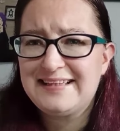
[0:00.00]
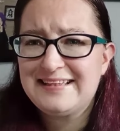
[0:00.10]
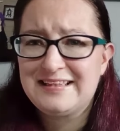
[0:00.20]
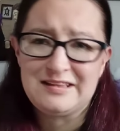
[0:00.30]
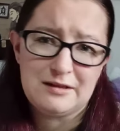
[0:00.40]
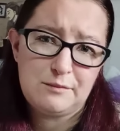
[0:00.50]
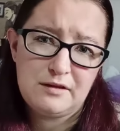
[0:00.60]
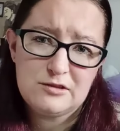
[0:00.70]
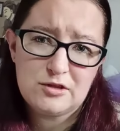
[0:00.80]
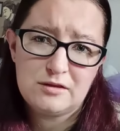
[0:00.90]
idea of
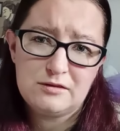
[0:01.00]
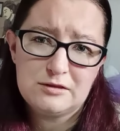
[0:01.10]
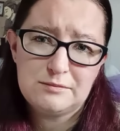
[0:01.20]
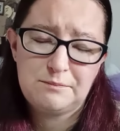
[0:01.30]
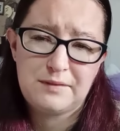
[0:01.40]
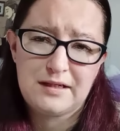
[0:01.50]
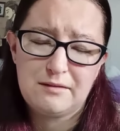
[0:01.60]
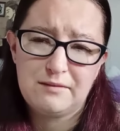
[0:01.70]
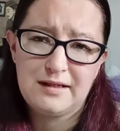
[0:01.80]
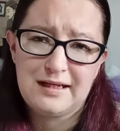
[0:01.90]
bullet journals, but I don't
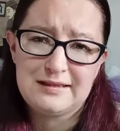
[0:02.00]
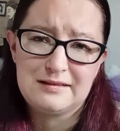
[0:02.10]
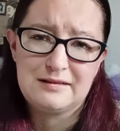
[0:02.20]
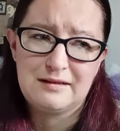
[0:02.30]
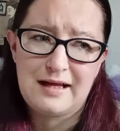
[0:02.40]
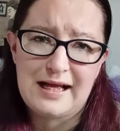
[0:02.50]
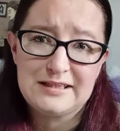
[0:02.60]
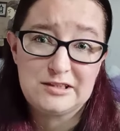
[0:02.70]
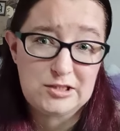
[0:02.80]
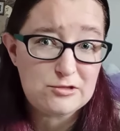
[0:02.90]
really like the
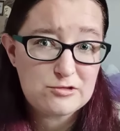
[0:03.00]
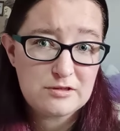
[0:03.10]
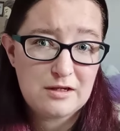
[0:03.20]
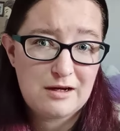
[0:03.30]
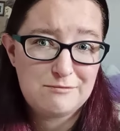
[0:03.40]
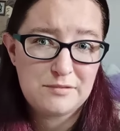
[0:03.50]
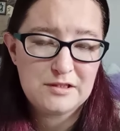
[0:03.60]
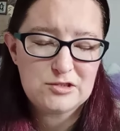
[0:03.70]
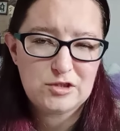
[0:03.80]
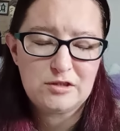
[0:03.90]
execution of bullet
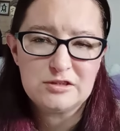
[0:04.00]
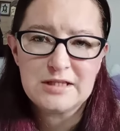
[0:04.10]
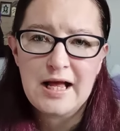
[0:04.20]
journals.